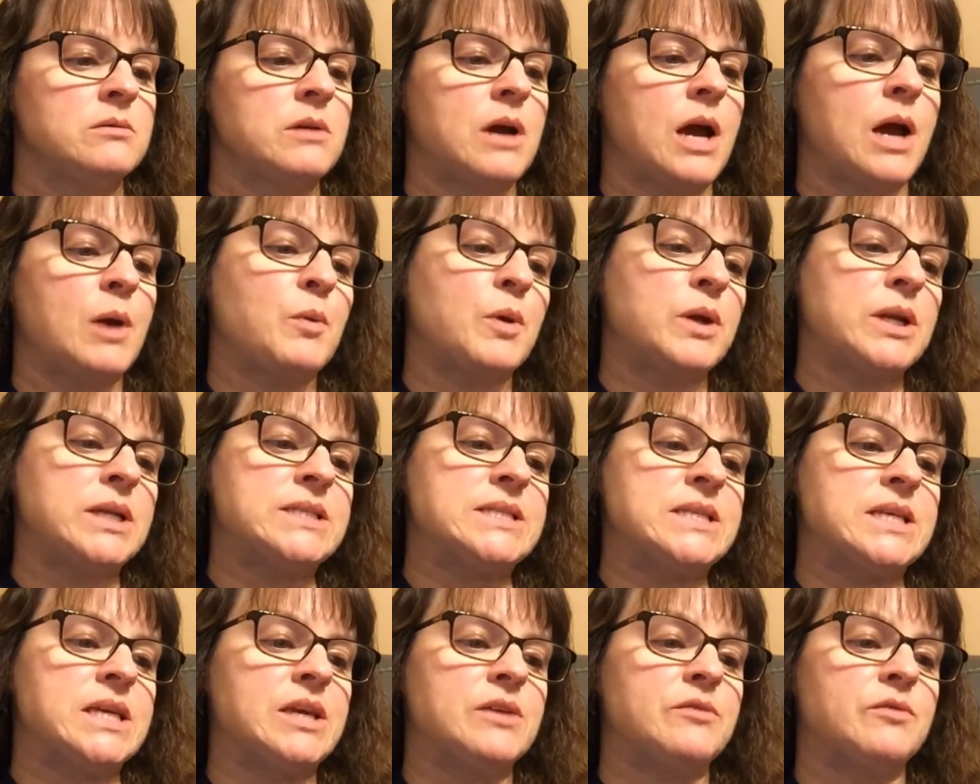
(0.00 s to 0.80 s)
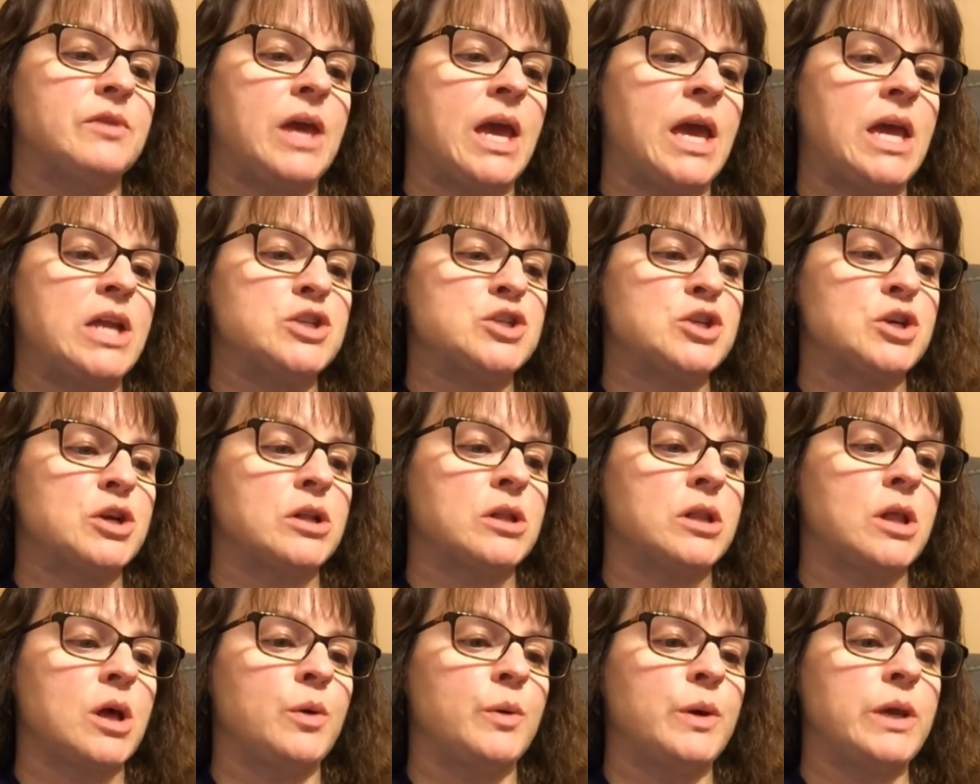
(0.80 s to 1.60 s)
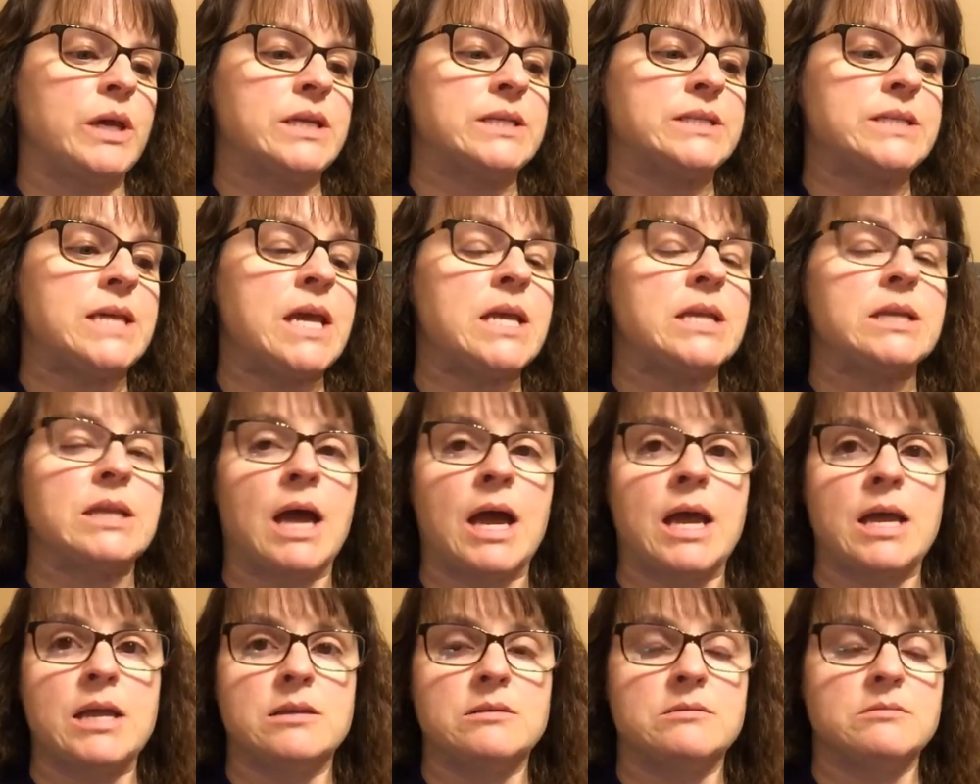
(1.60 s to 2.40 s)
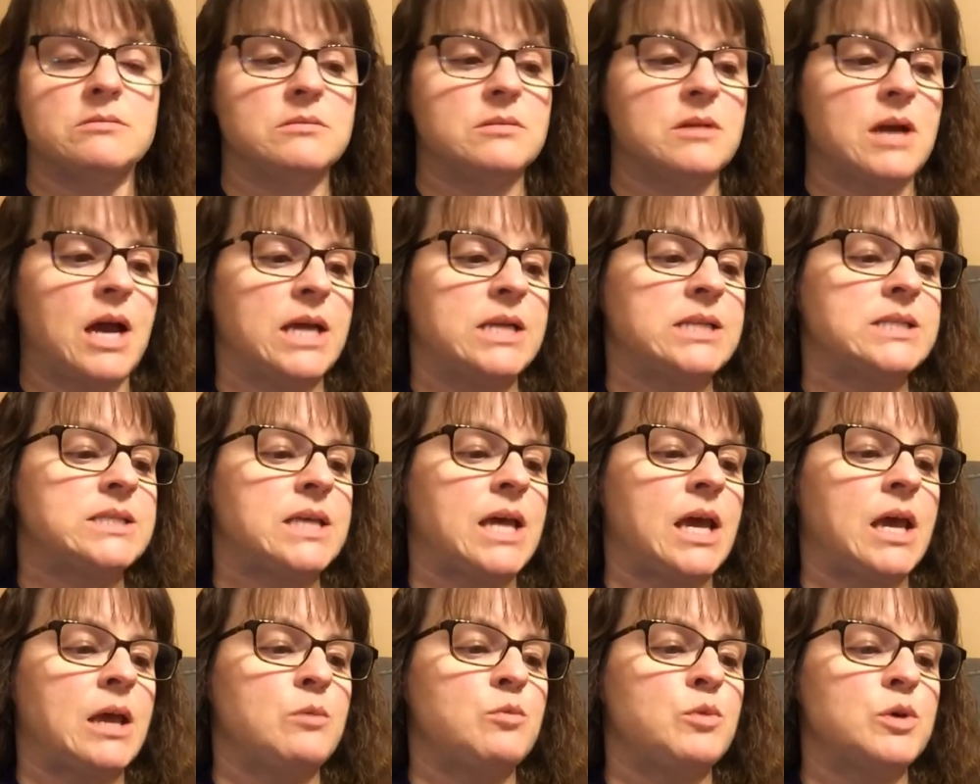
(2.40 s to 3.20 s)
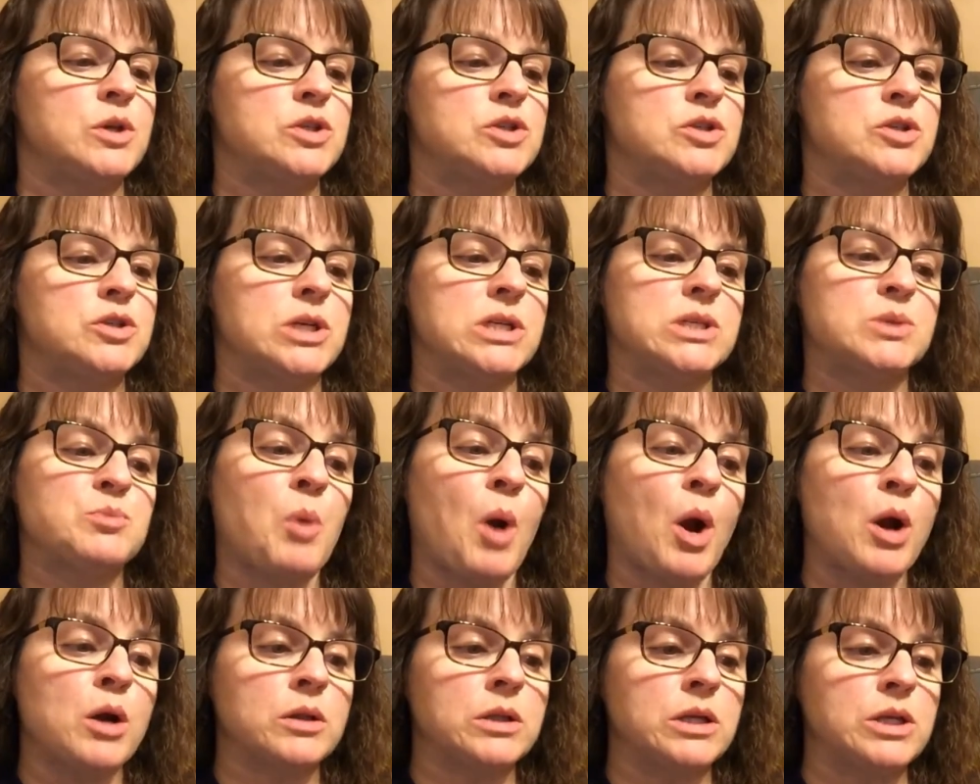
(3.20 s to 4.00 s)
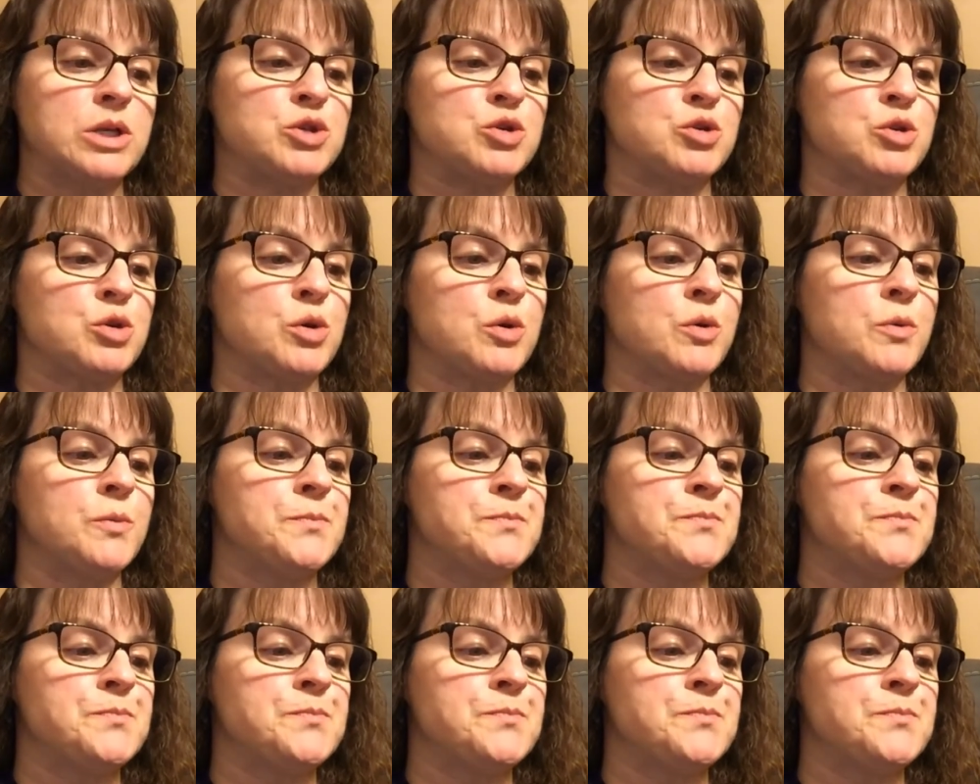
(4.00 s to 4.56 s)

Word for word: I wanted to give Gage and Chloe a date night, I say, which is partly true.